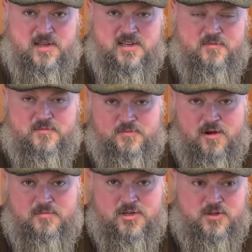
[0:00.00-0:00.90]
that have been
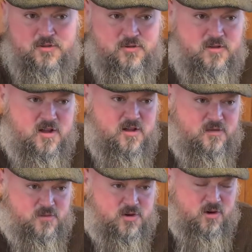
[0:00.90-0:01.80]
published through
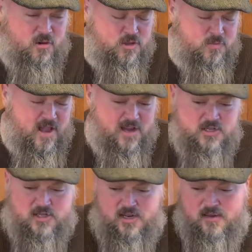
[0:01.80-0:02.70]
McCall's
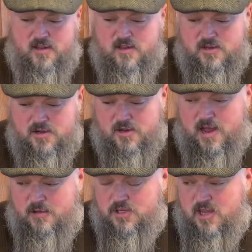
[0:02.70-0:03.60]
Magazine, Good
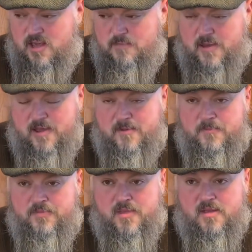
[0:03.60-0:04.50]
Housekeeping,
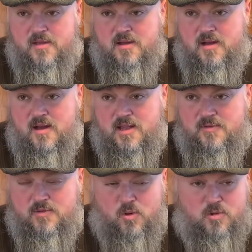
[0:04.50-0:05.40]

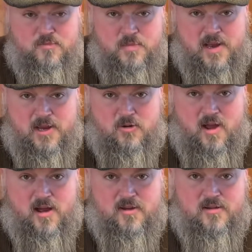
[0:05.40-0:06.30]
even Old Betty
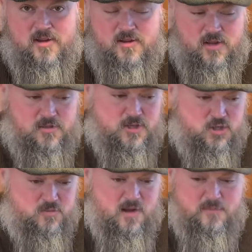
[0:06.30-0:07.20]
Crocker, and the
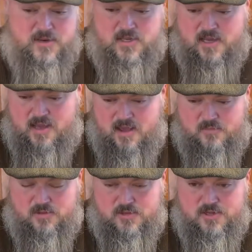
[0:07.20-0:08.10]
soup companies like
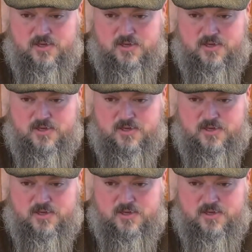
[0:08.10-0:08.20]
Campbell's.